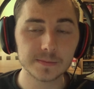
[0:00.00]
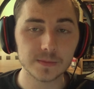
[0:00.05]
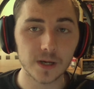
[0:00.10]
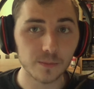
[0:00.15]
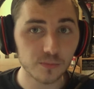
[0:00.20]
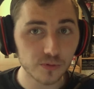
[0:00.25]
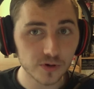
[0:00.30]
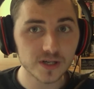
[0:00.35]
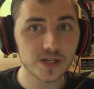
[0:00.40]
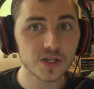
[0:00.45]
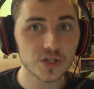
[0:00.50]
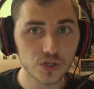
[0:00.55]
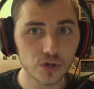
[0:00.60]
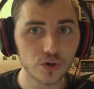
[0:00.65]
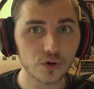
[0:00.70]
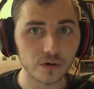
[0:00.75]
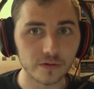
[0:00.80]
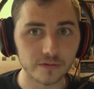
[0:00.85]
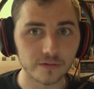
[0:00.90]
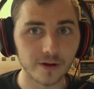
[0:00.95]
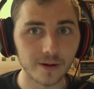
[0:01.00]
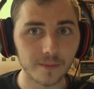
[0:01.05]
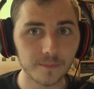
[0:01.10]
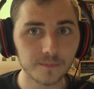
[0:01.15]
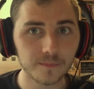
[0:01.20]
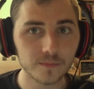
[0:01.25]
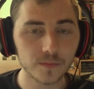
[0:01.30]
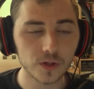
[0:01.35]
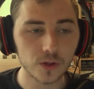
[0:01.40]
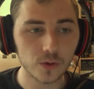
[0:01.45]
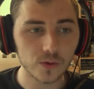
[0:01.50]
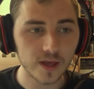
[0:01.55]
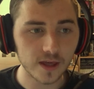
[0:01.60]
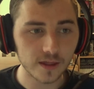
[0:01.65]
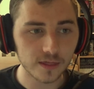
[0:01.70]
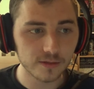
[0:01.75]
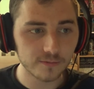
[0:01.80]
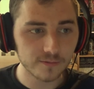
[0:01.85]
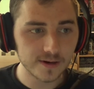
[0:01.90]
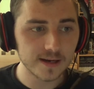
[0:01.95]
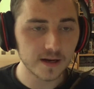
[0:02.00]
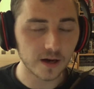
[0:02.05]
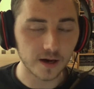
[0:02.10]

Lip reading: I'm pretty sure of it. You get 3